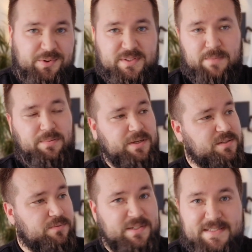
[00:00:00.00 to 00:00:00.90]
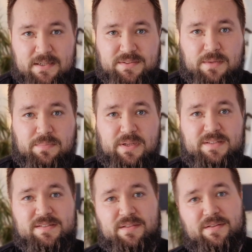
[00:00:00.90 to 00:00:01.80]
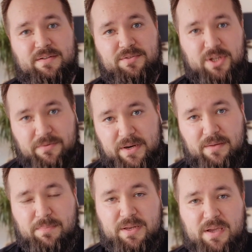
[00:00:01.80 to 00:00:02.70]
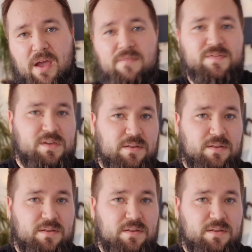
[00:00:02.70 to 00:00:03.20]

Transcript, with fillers: Word templates or Excel templates and then generating P D Fs,